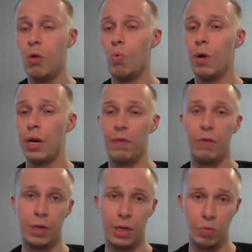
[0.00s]

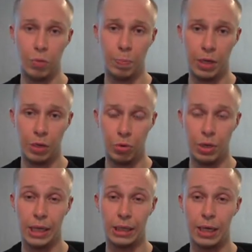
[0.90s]
whatever he would be
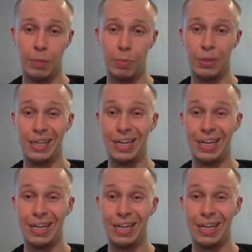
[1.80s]
doing at that point.